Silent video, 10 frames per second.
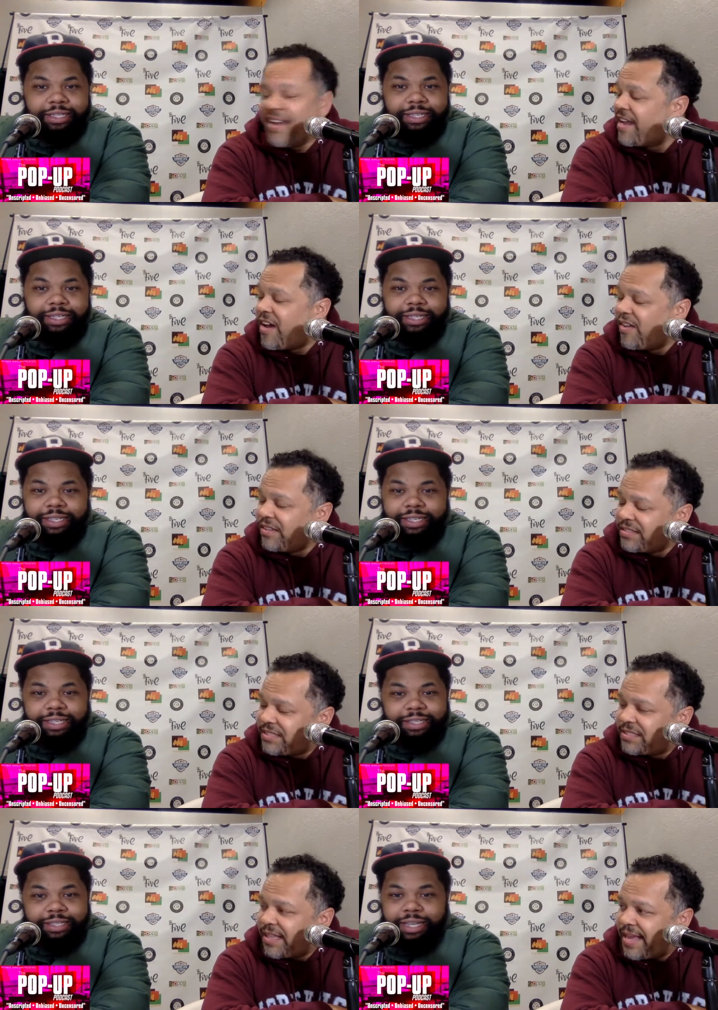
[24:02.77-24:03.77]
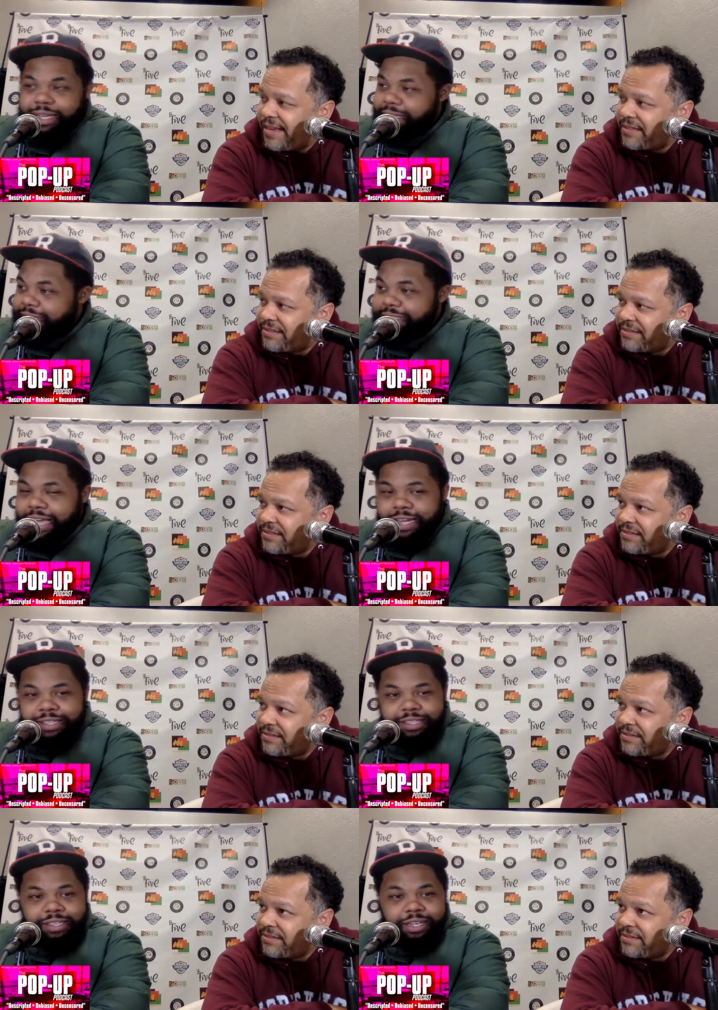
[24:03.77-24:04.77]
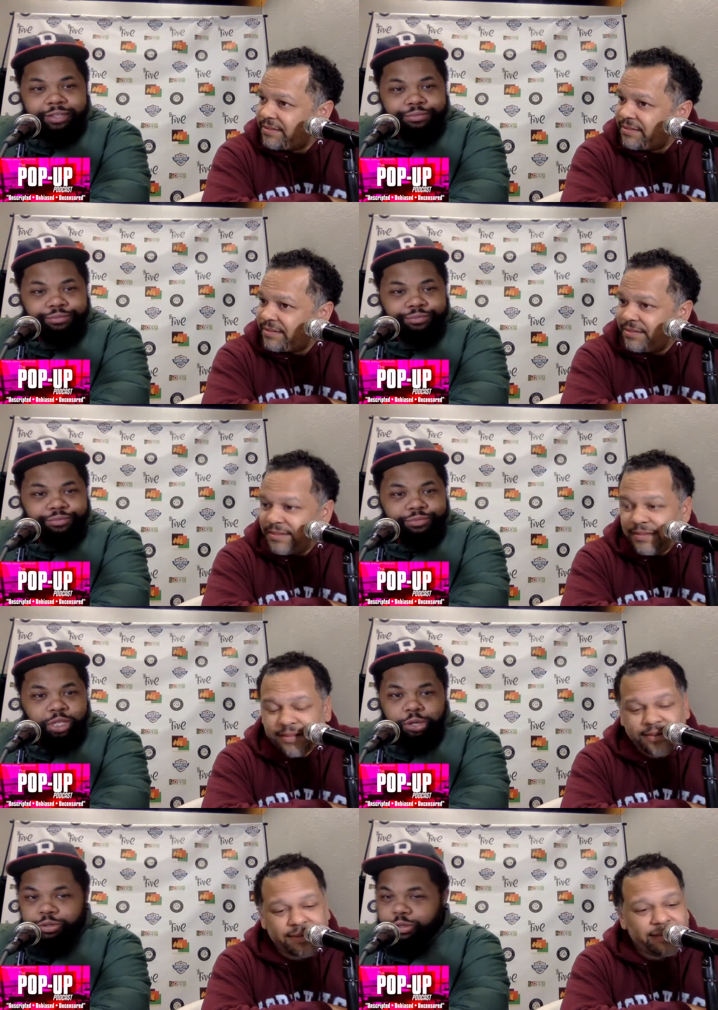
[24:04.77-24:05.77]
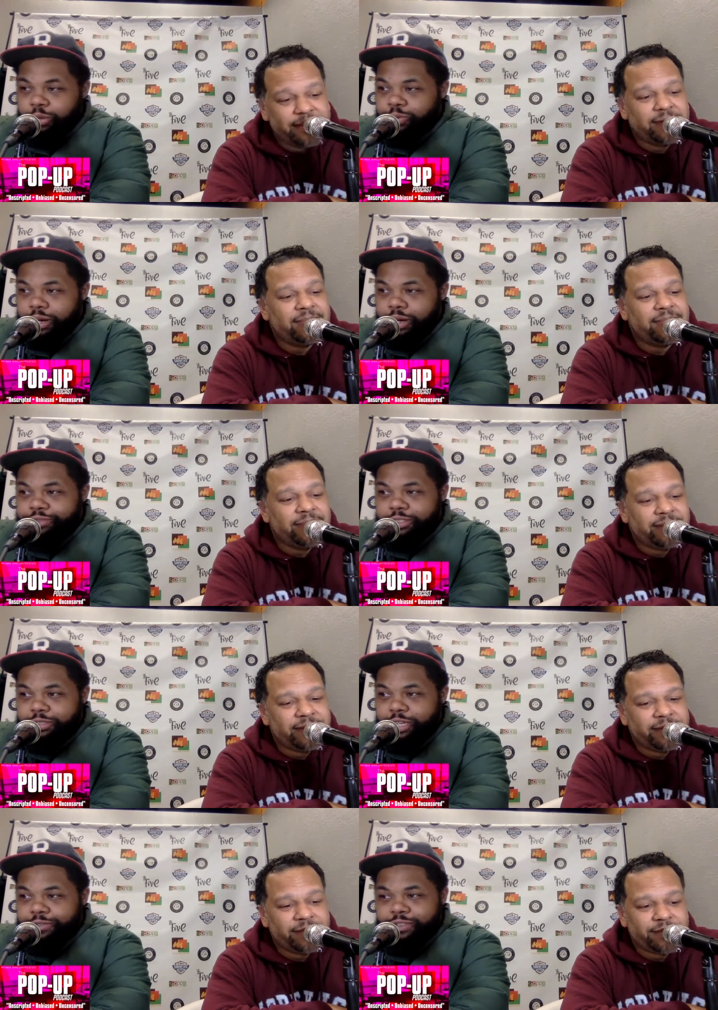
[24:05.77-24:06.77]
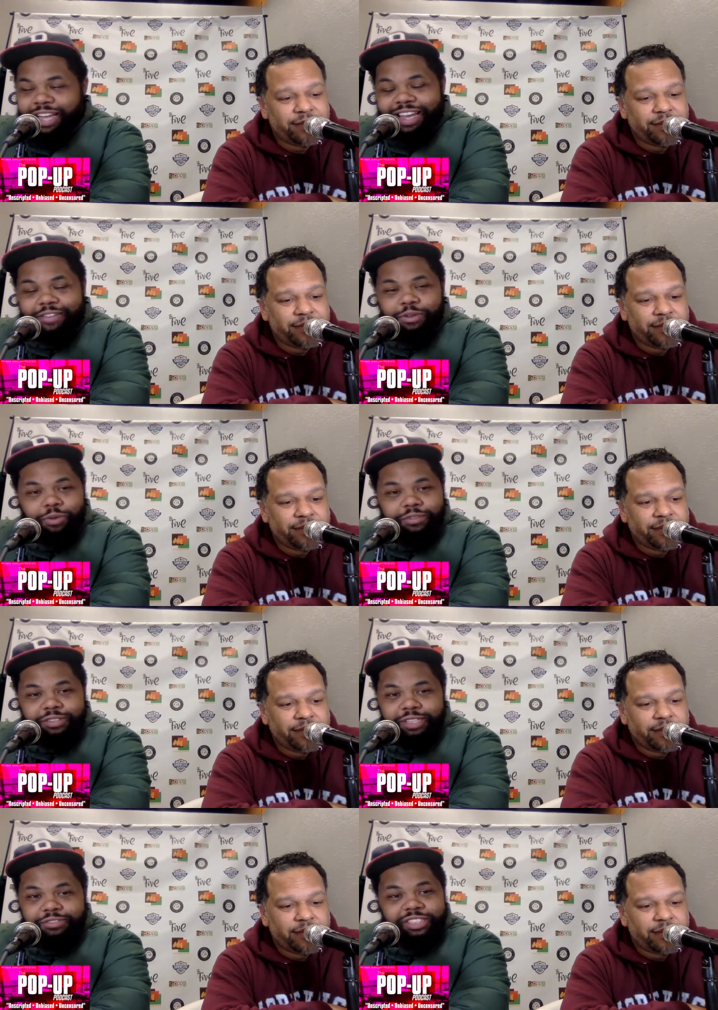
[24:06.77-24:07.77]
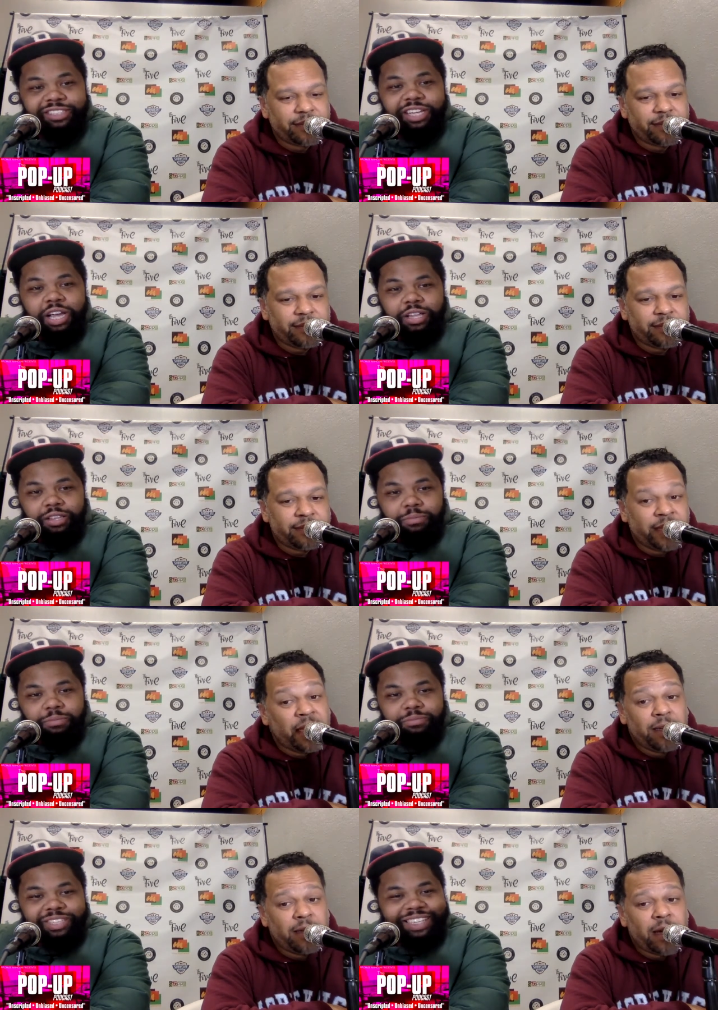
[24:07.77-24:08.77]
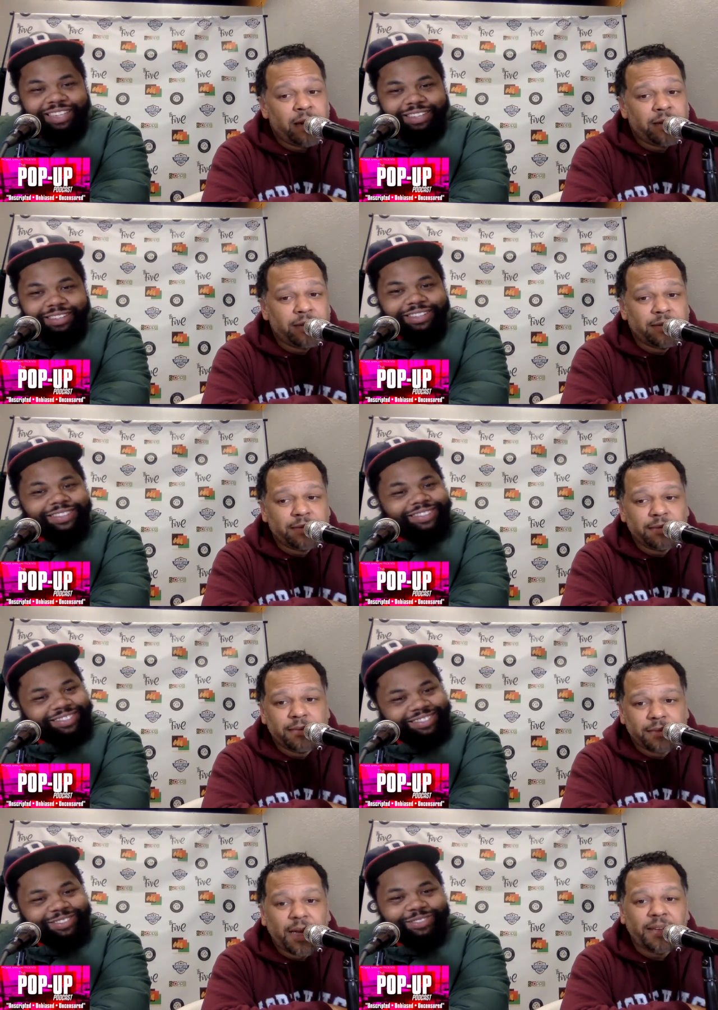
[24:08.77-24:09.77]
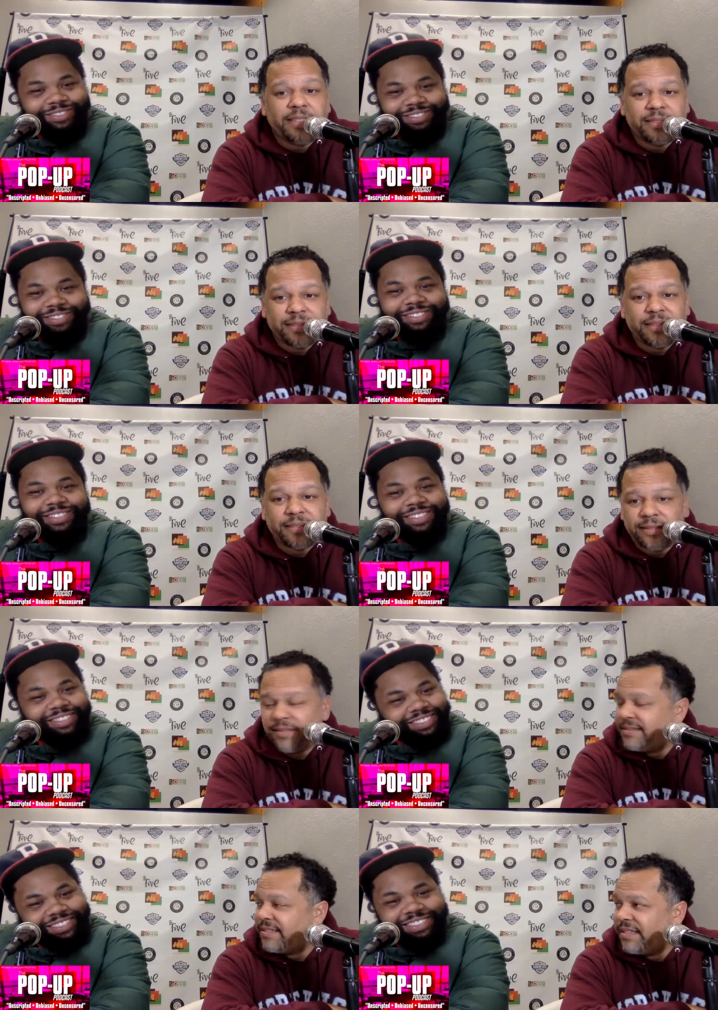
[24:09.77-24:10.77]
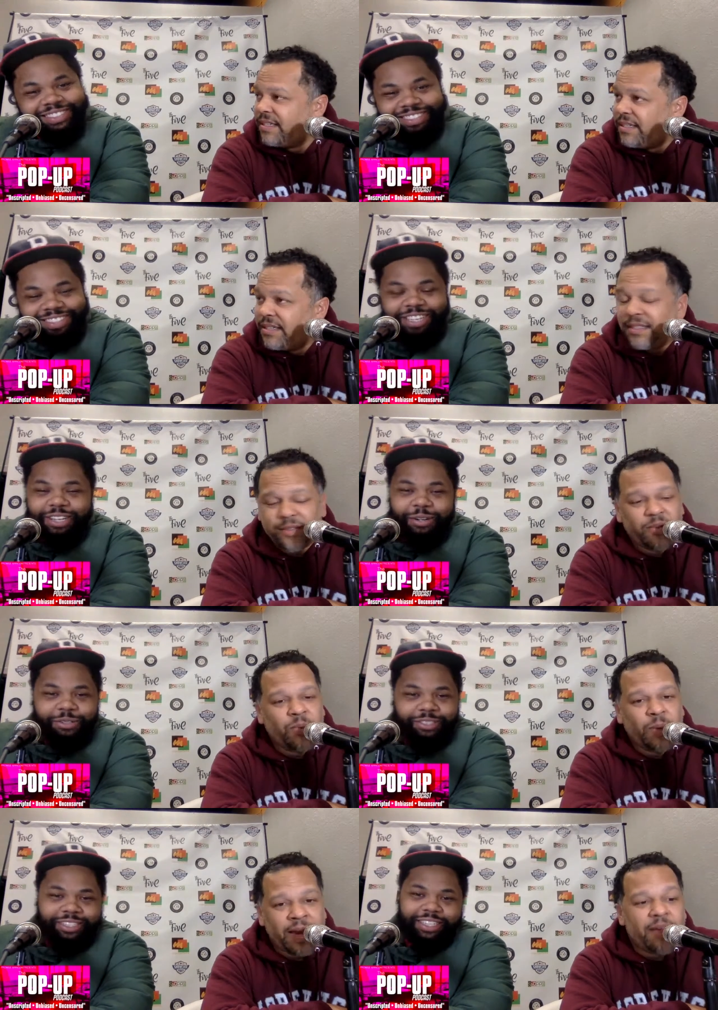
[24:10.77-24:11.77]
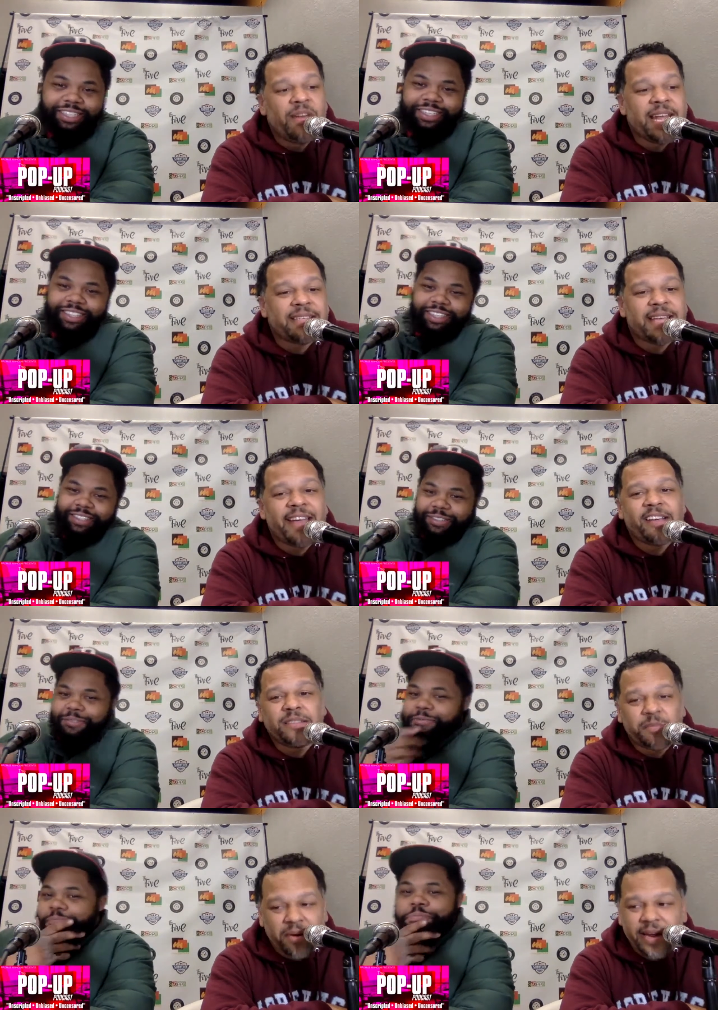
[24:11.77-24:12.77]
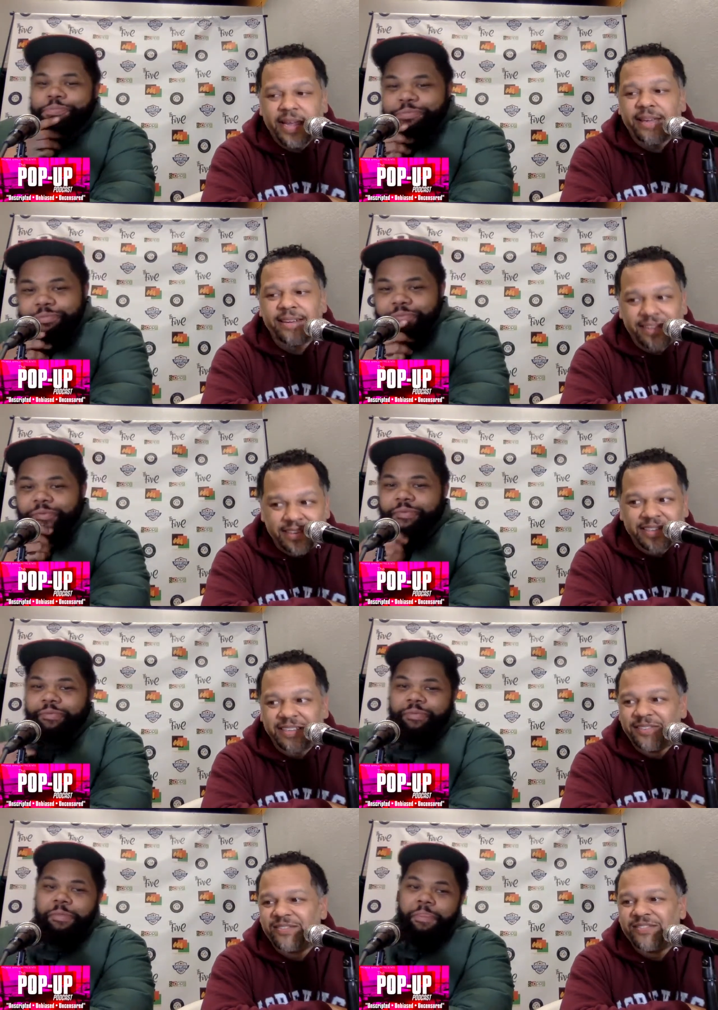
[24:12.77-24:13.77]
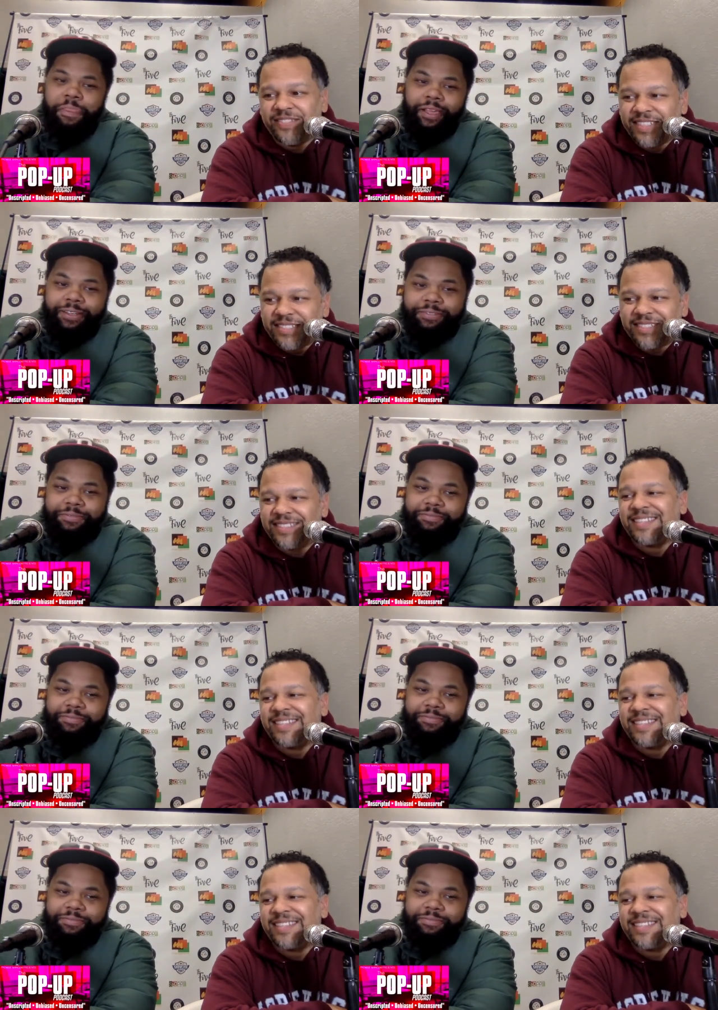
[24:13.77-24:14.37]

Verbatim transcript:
Speaker 1: and they all look just alike. Exactly like. Go through the roughest, toughest. Not even the roughest, tough. Just the
Speaker 2: no. No, it's, it's you know whatever that town's brand of this is